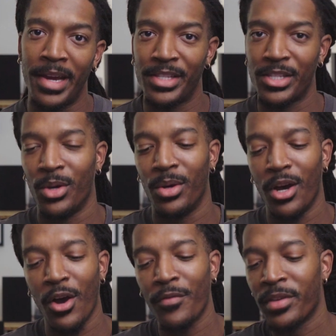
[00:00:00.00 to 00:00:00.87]
right, so
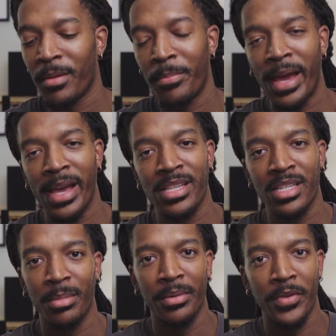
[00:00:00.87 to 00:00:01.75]
over the past
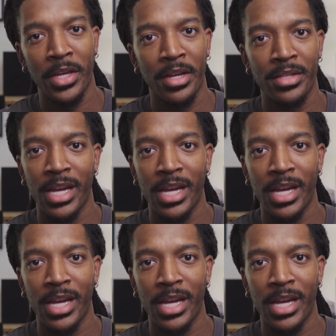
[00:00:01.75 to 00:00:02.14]
couple of years,